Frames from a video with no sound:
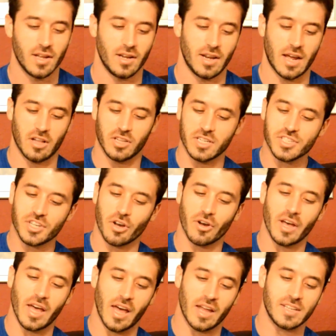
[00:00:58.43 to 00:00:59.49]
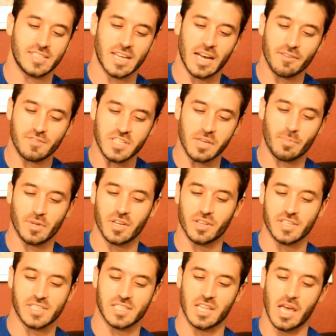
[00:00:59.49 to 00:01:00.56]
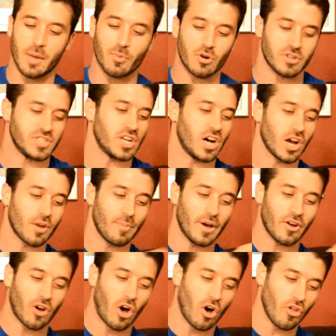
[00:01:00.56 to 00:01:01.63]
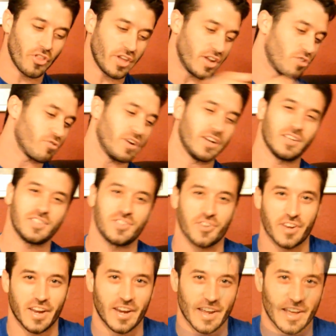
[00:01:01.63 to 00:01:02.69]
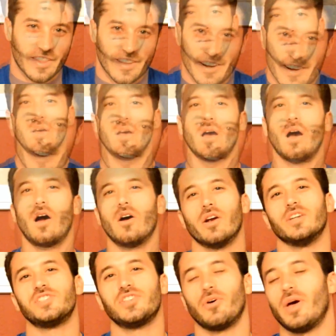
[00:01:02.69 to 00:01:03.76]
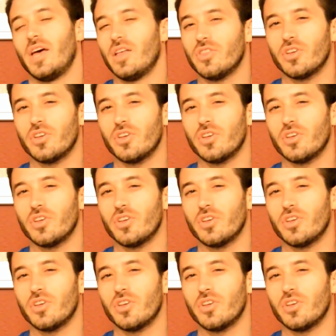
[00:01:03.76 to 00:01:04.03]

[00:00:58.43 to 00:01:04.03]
Now let's go ahead, dive deep into this label and talk about all the ingredients you're getting in there. Alright, so in